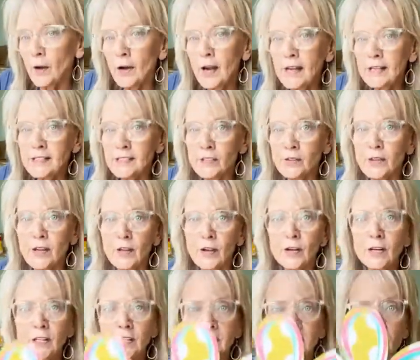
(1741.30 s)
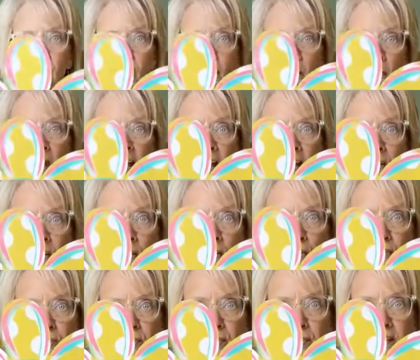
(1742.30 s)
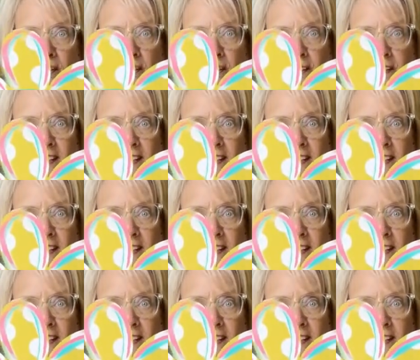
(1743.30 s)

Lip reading: All right, so there it is on the petals.